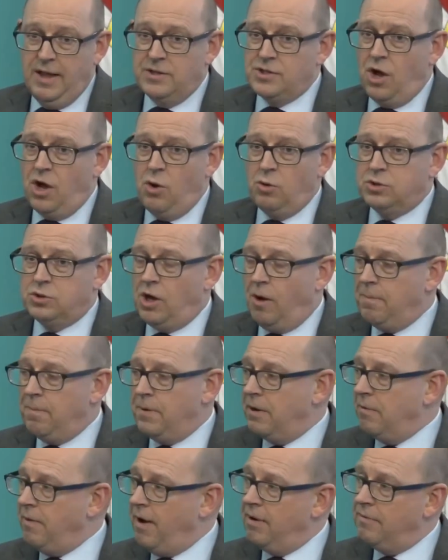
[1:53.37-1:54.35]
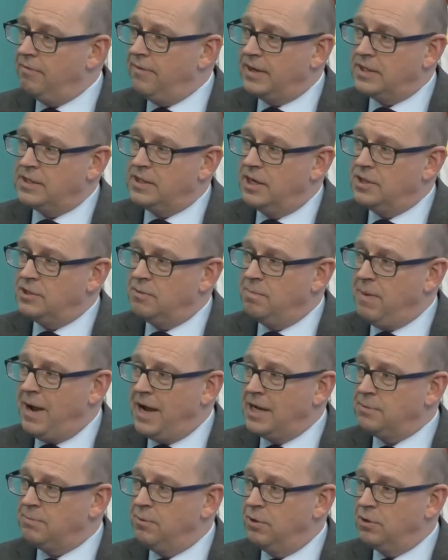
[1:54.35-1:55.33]
And there's a whole topic around vaccination
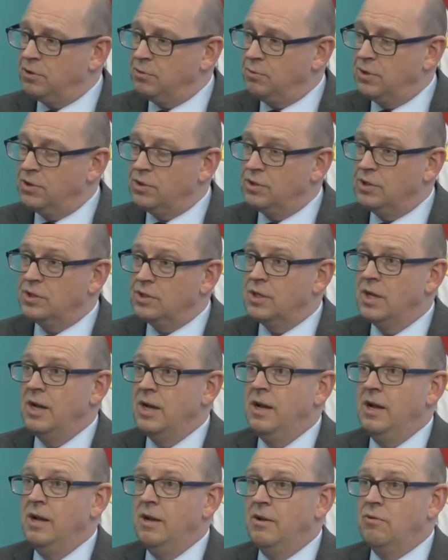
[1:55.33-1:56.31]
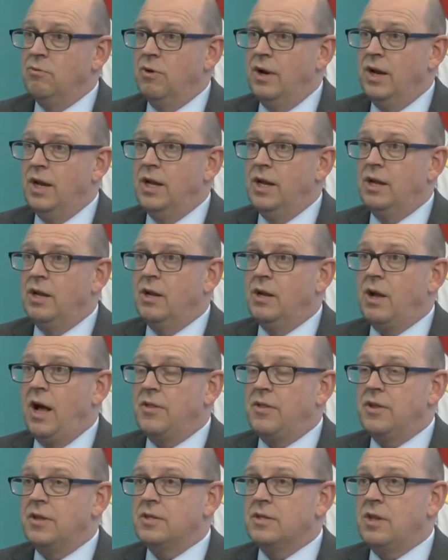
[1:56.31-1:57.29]
passports, which is really,
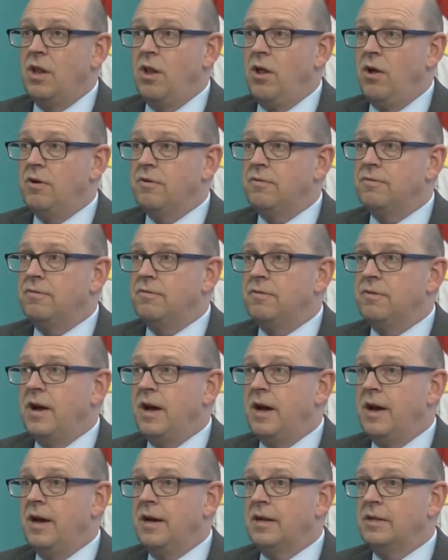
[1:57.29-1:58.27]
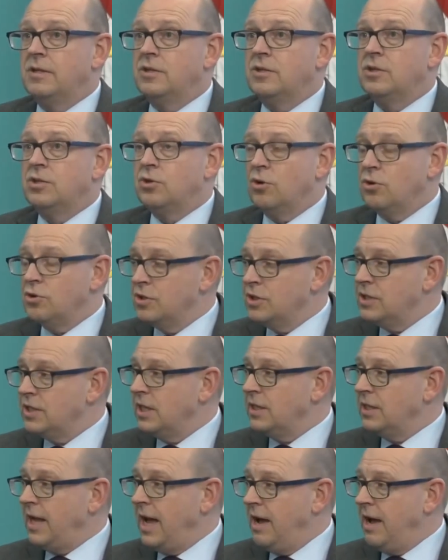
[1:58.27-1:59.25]
I think there's a lot of uh, discussion
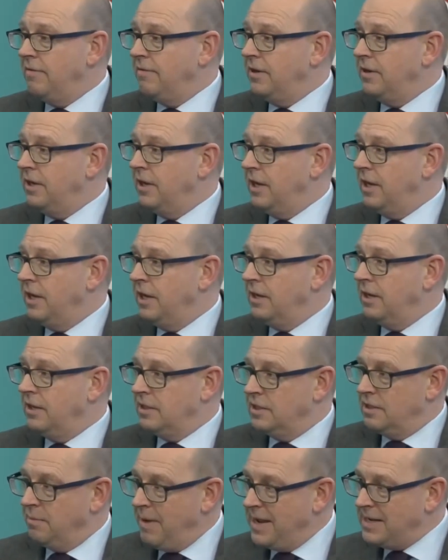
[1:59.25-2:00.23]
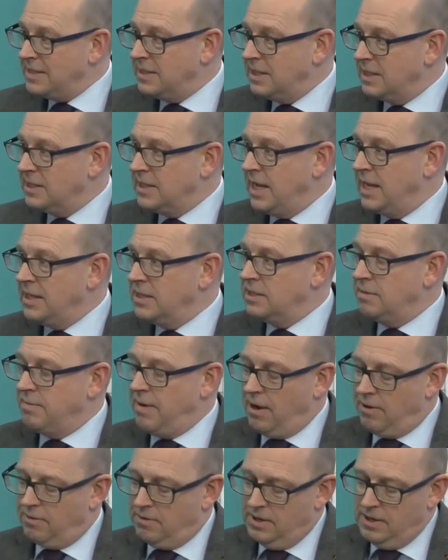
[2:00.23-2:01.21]
still to have in a, in a domestic sense
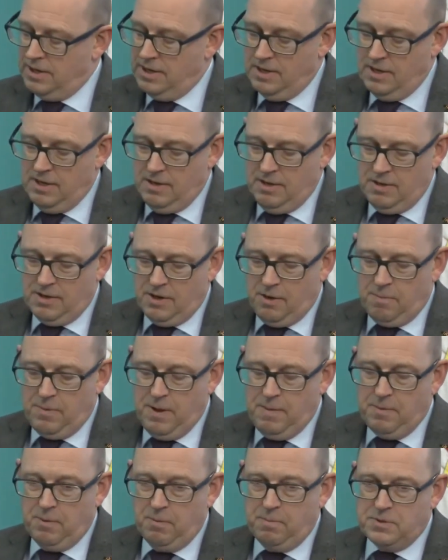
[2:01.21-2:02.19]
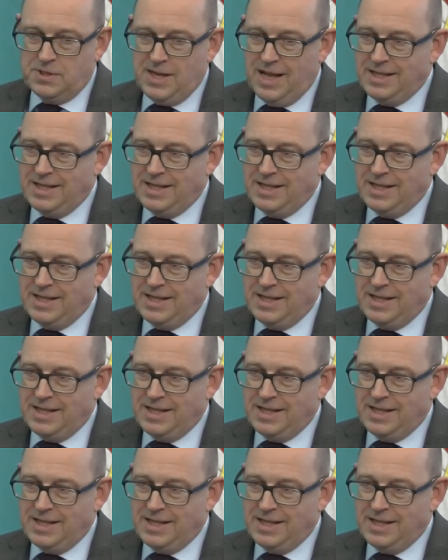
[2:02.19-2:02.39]
about you know, people